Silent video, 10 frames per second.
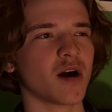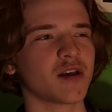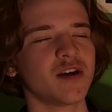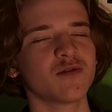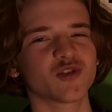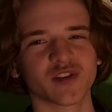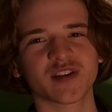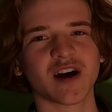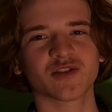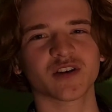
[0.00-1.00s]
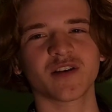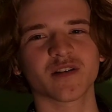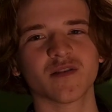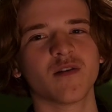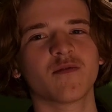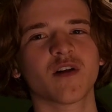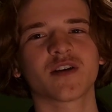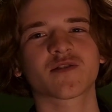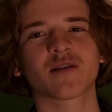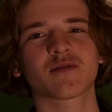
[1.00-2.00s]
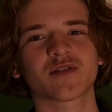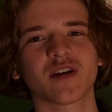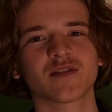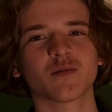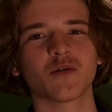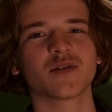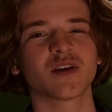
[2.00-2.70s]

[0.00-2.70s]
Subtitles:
huge nostalgia, hearing the velociraptor sounds in the woods,